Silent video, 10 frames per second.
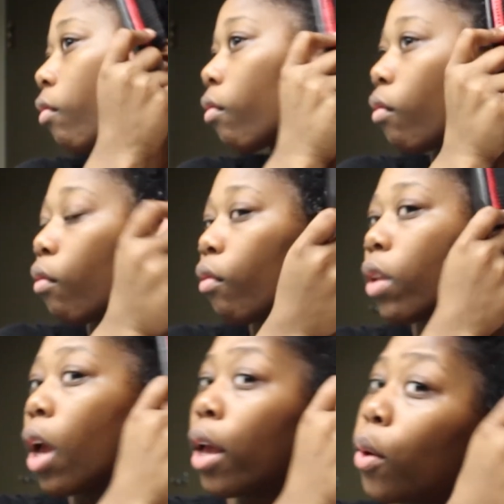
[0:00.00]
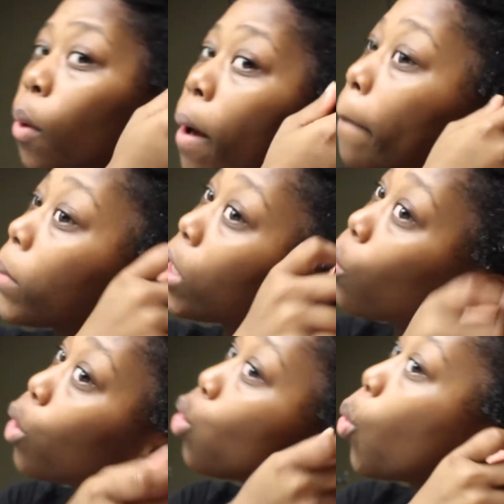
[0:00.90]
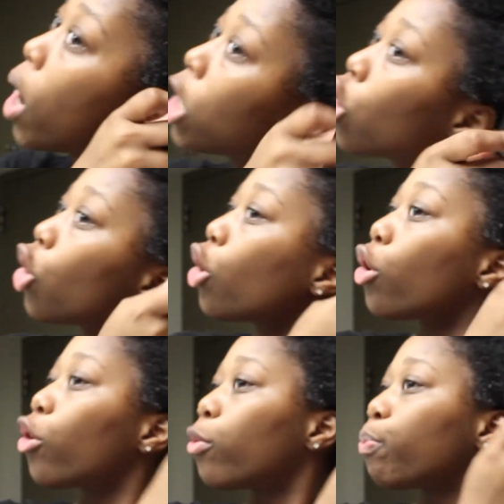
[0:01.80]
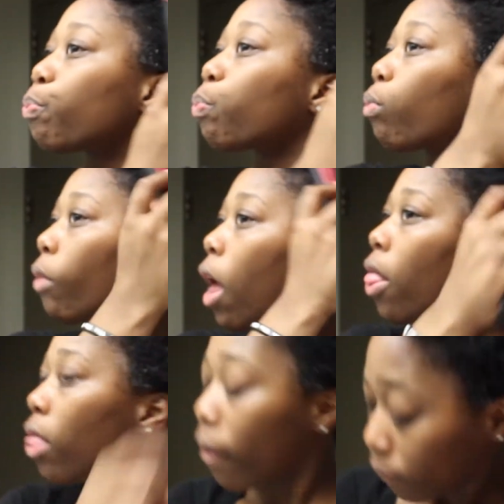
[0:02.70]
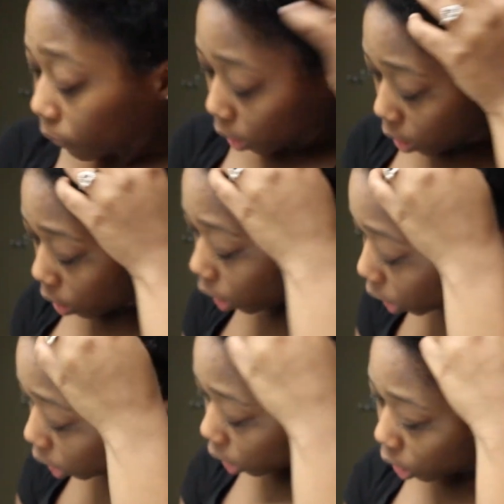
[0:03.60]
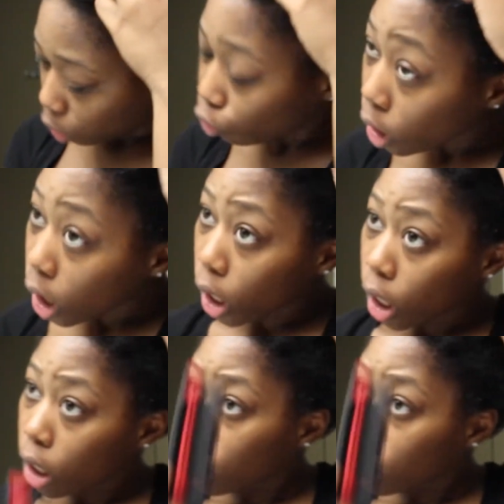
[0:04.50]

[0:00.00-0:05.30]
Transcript: but you'll just see me um detangling my hair and acting a